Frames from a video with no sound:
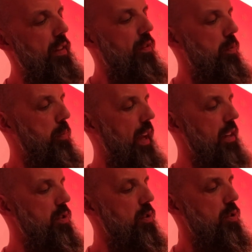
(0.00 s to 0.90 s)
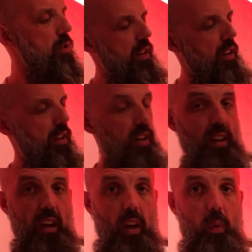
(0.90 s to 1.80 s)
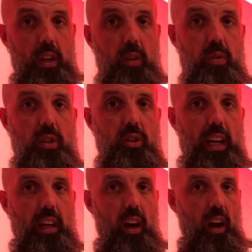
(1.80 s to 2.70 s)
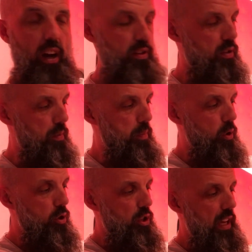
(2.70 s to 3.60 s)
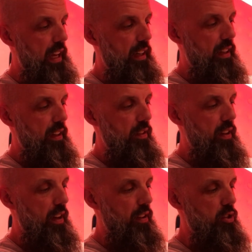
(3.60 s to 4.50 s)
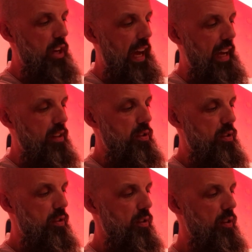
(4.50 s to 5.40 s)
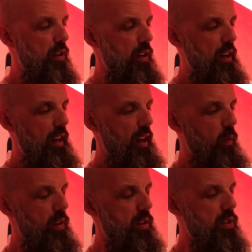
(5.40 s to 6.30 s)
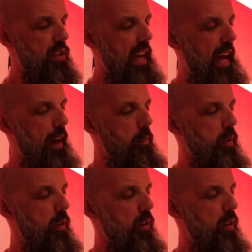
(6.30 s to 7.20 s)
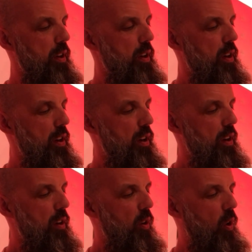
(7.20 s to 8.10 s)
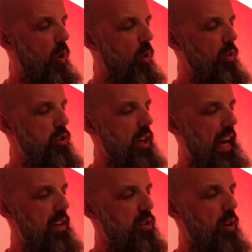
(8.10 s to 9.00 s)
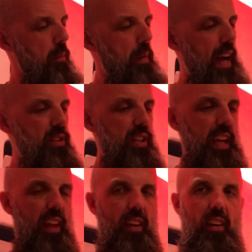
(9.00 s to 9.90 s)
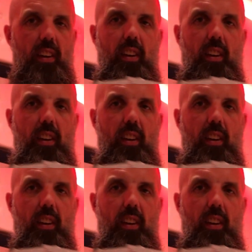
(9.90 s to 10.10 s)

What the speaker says: different places. We use the jack of hearts to push in the other jacks. With a snap, all the jacks come back together